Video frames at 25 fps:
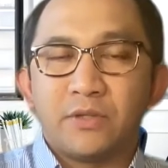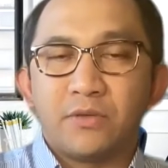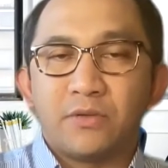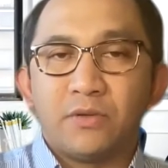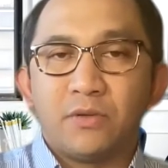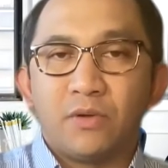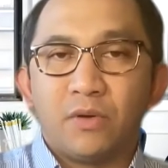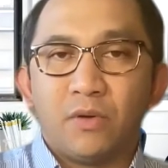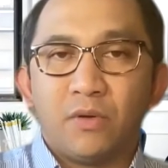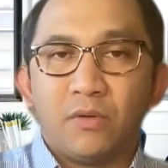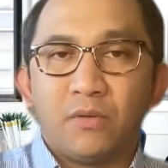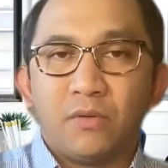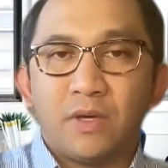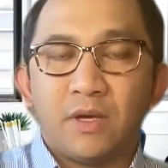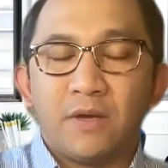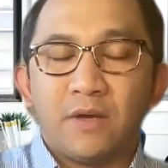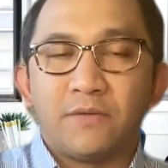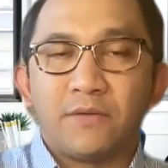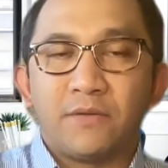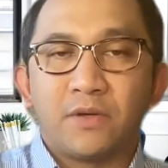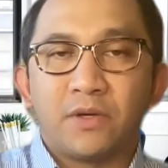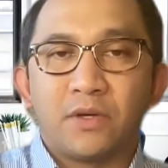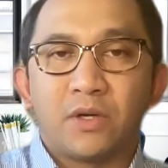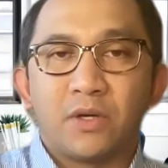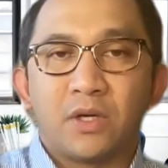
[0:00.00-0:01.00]
to know
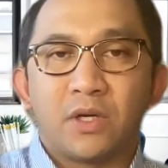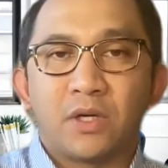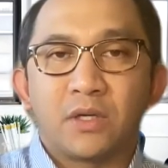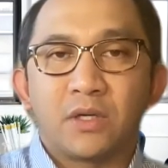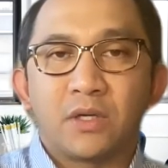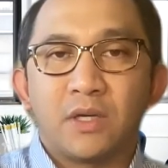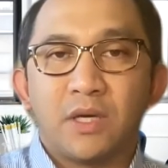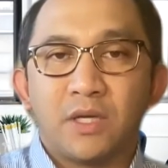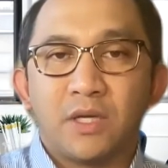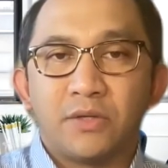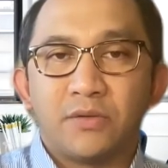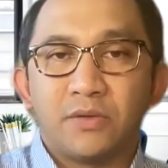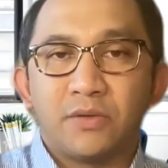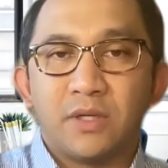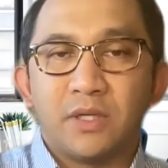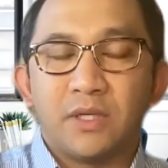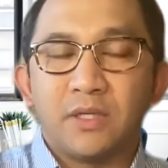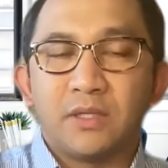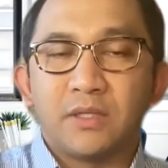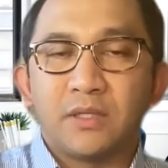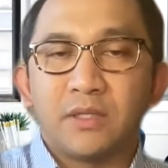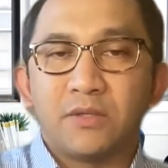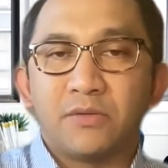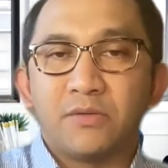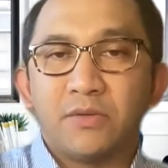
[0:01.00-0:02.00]
if your country
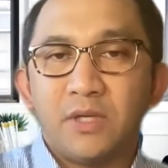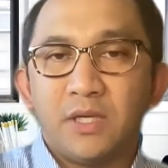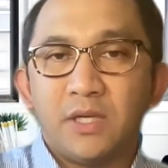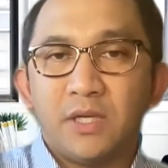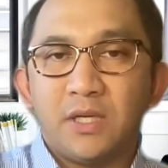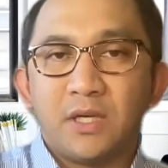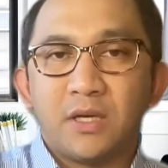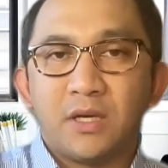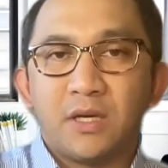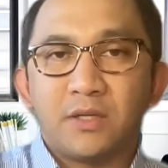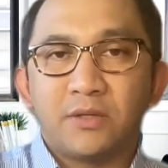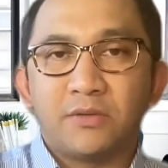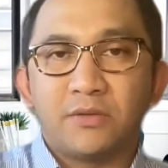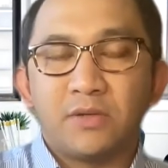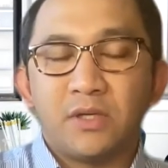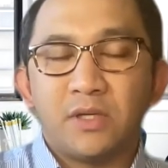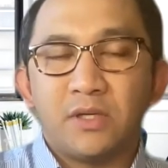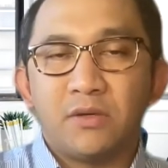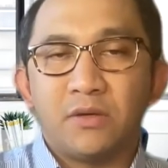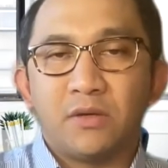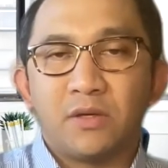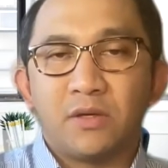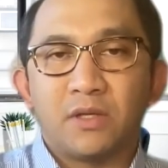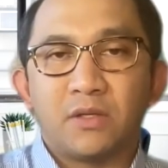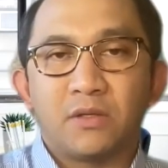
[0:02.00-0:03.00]
is a treaty country,
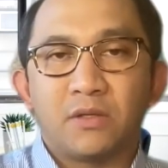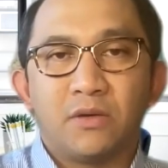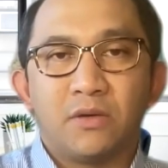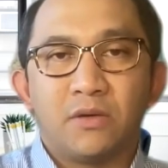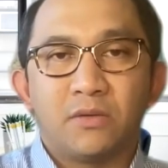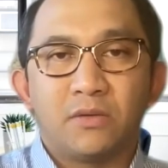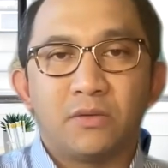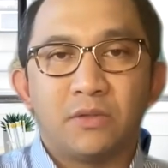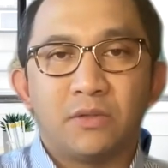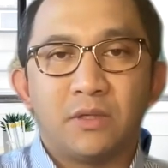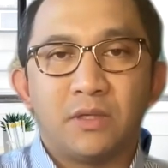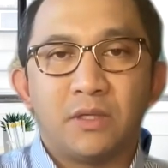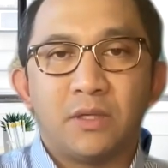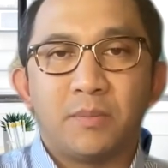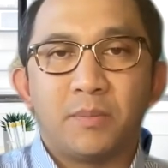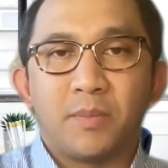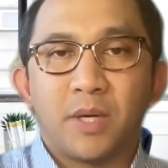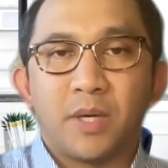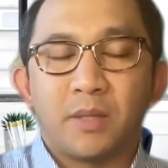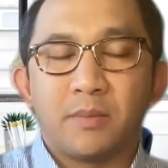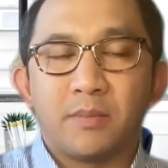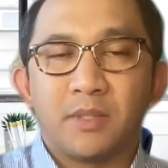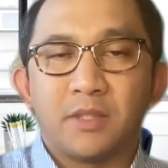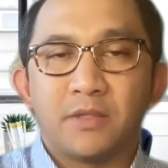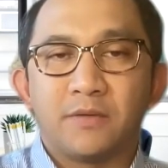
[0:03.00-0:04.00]
you can go to the
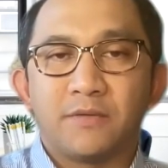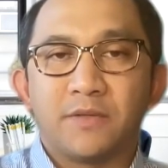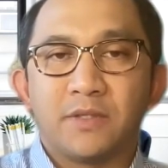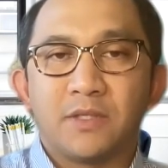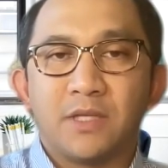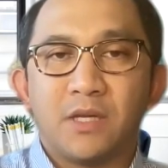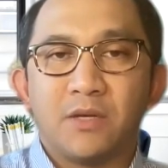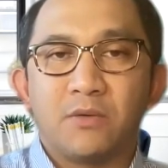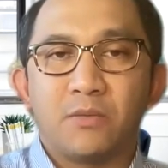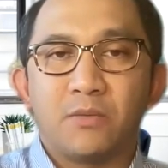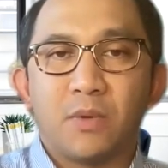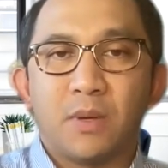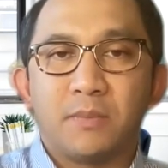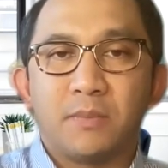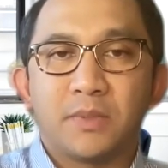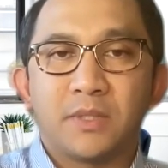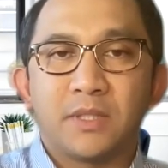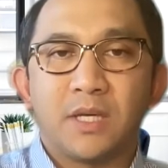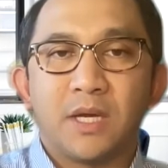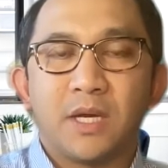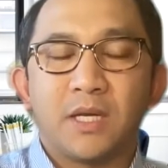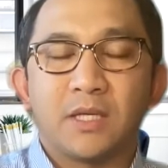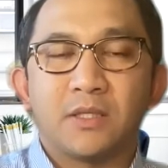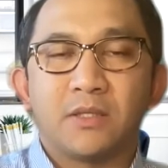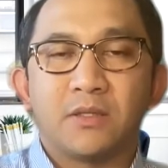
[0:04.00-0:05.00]
Department of State
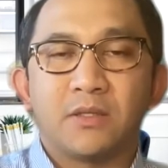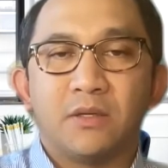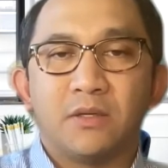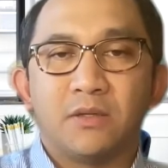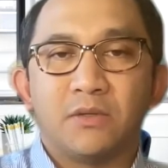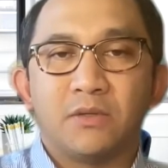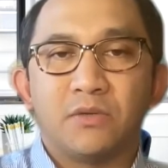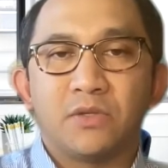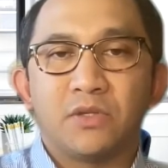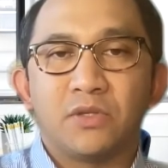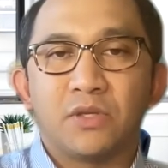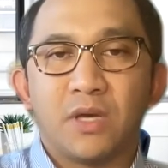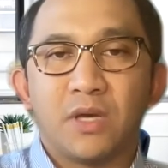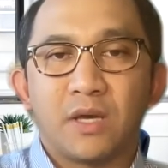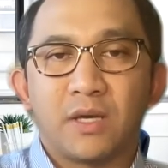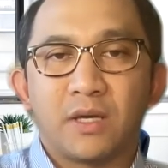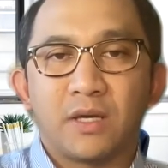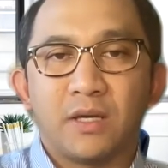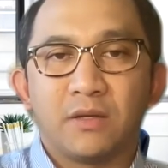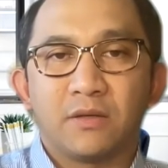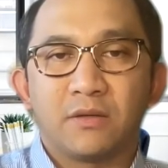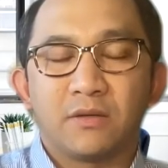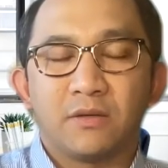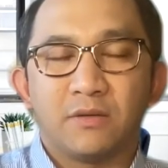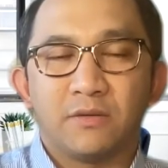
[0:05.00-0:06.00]
website to check
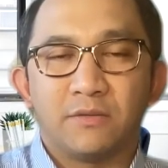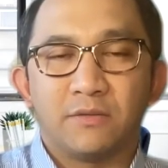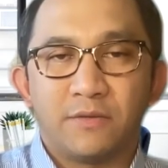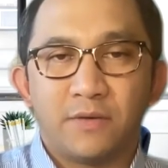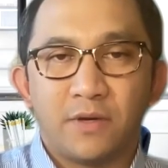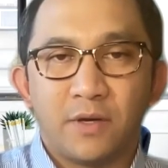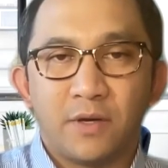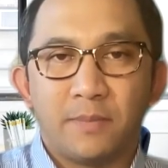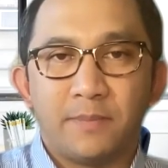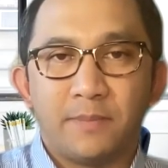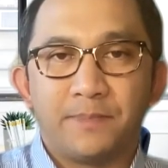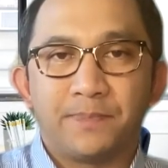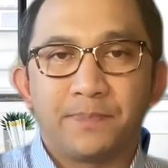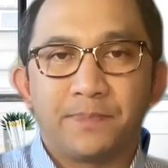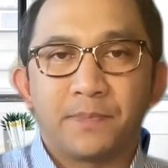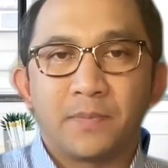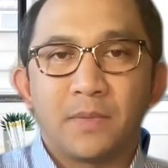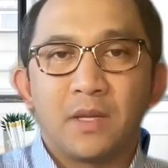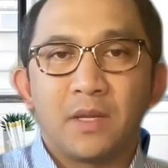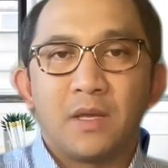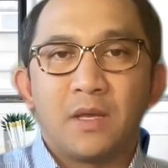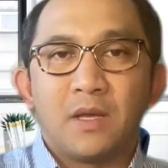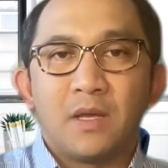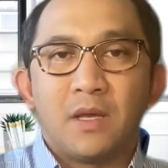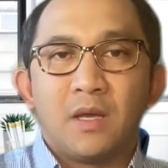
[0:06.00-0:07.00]
and confirm.
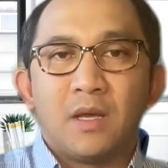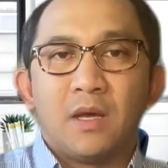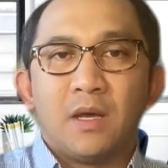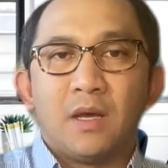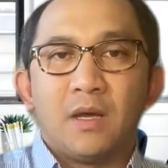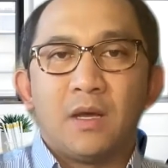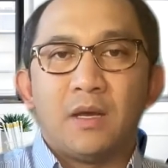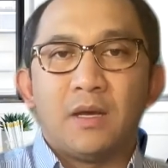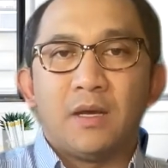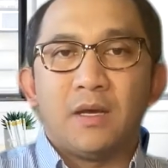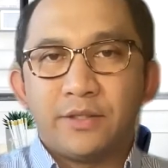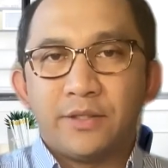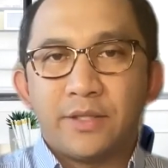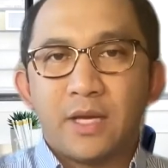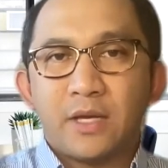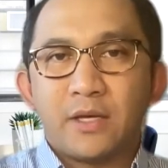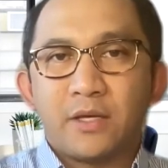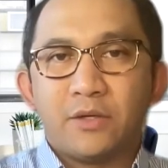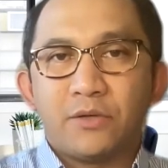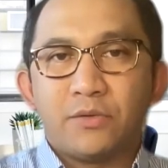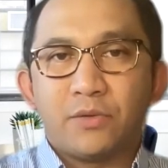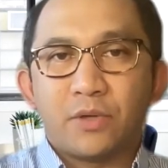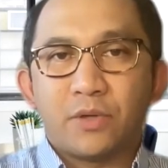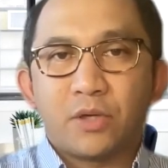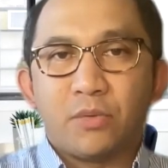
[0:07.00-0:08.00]
The
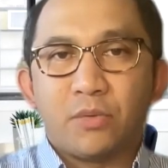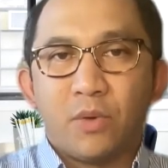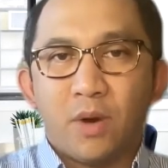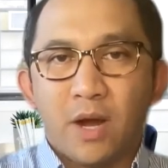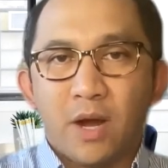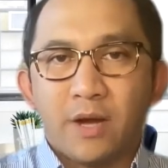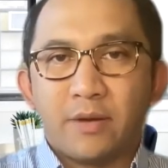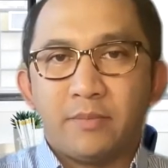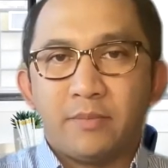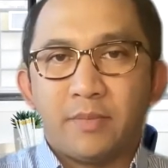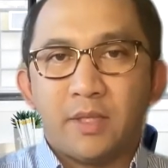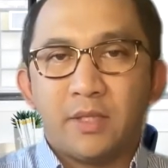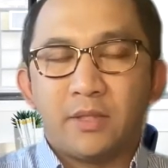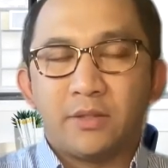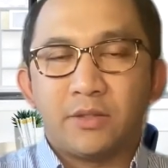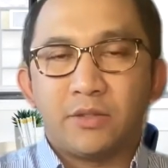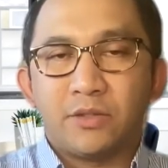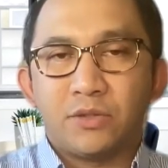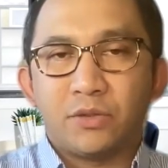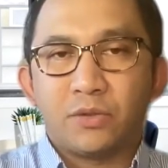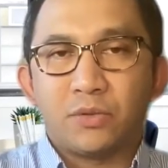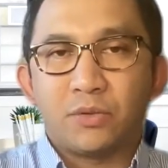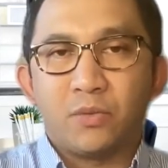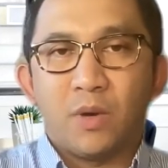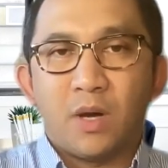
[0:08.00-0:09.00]
second requirement
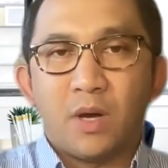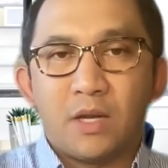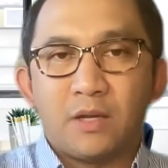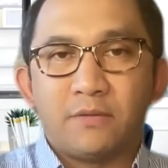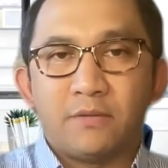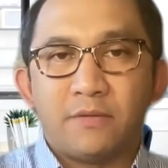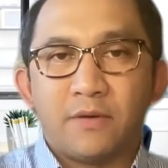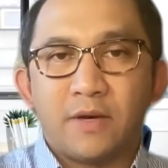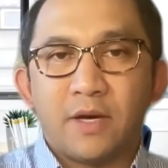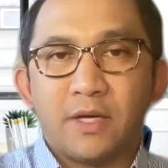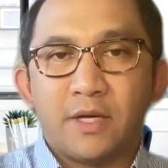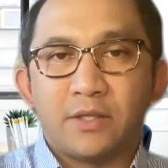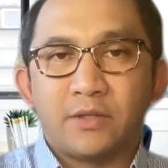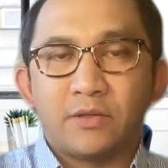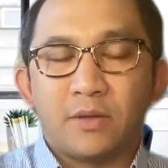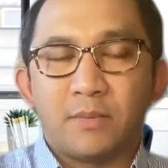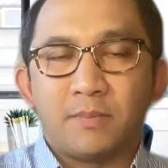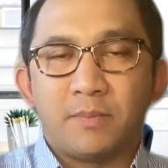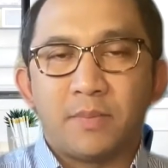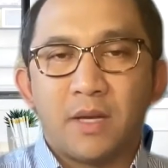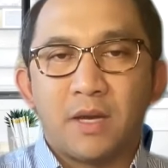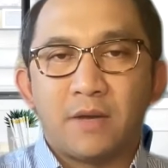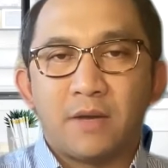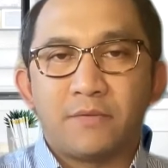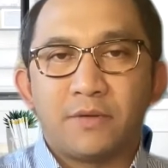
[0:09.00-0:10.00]
to qualify to
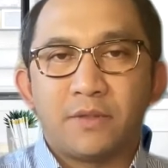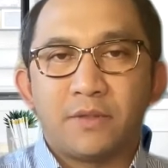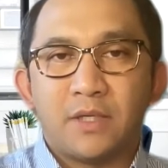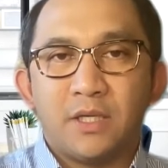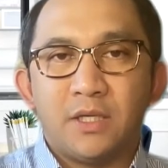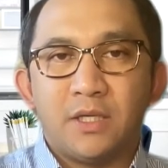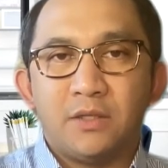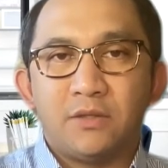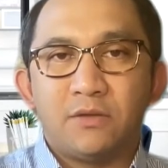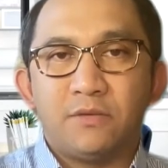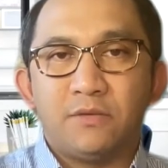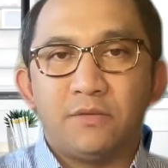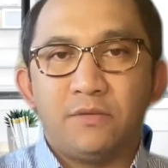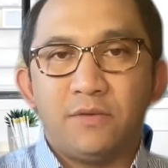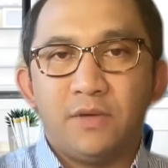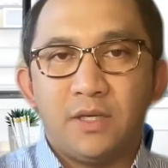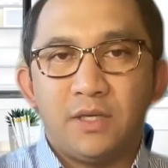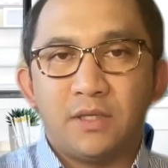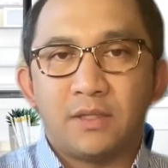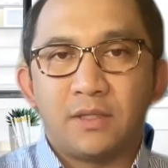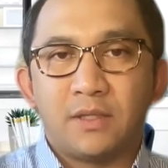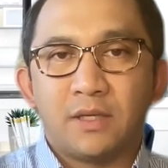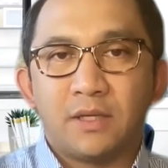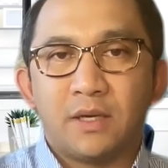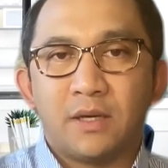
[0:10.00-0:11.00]
apply for the E2
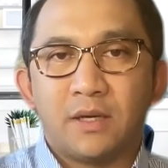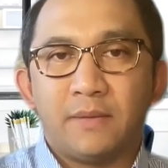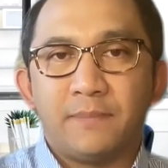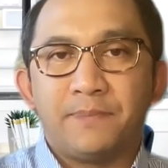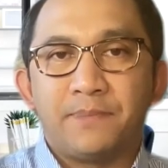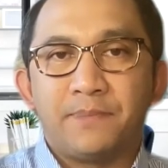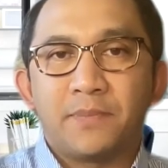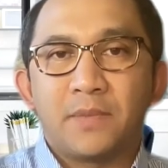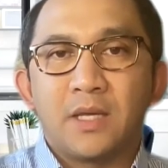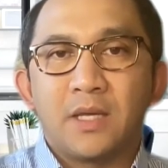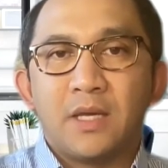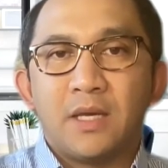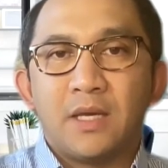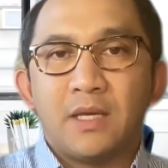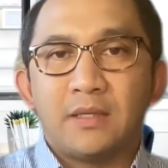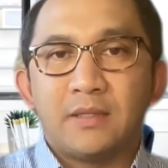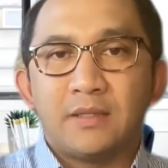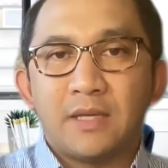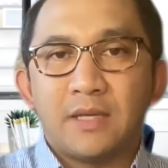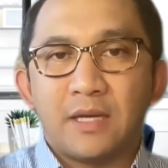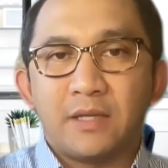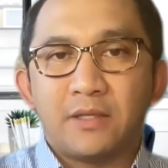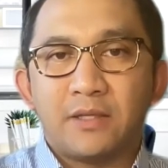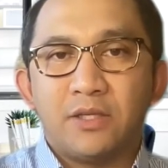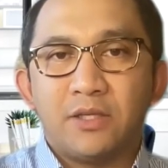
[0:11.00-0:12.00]
visa is
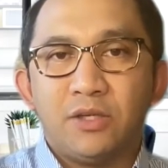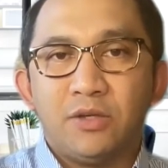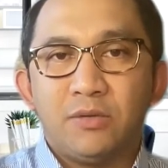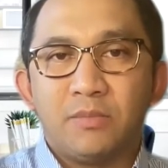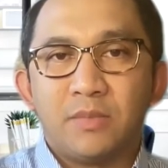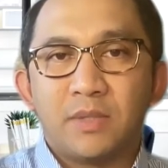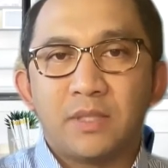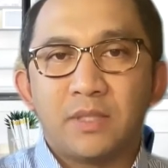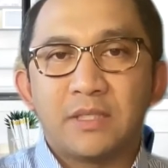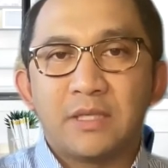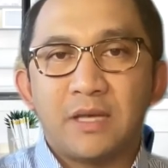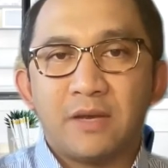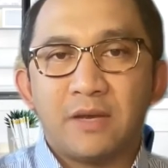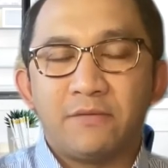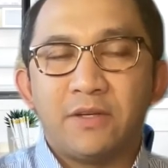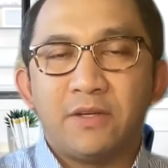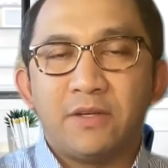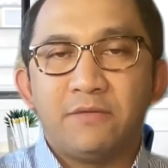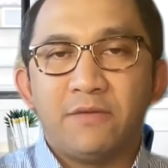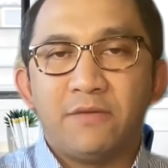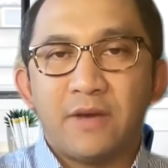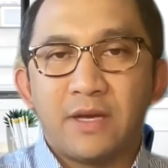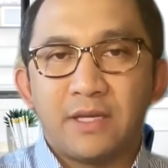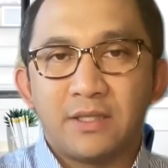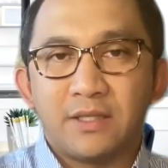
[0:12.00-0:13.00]
that you must have
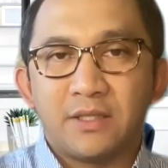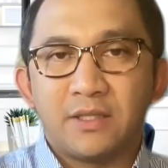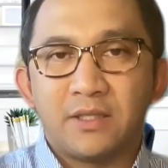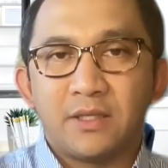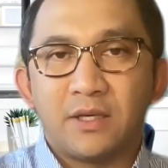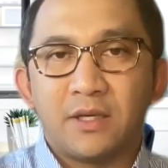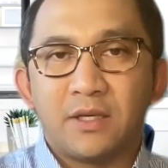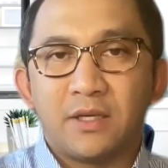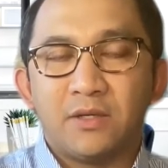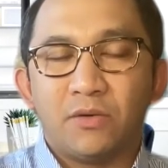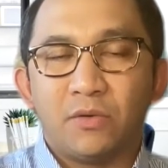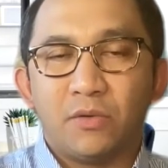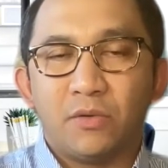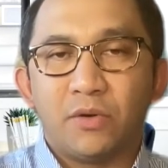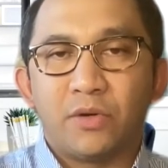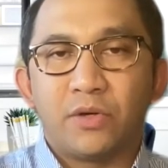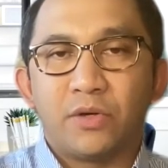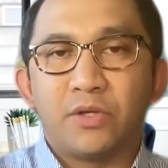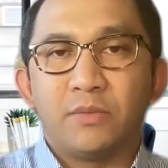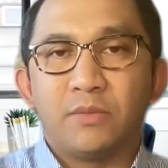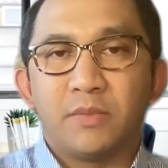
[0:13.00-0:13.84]
invested or you